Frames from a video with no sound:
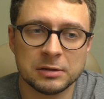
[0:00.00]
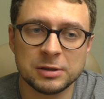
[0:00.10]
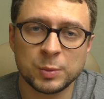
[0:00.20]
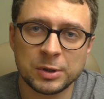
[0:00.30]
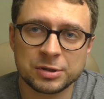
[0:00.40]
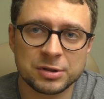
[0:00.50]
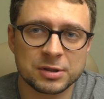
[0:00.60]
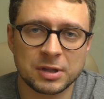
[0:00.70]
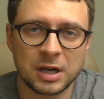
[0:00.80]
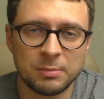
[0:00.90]
this watch
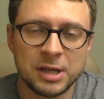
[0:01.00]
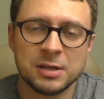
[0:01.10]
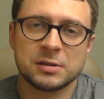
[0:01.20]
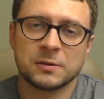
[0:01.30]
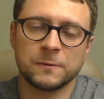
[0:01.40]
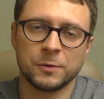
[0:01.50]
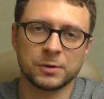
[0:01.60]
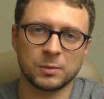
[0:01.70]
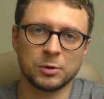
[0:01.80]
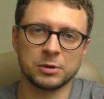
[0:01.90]
is amazing
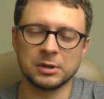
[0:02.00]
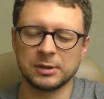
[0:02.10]
photo model.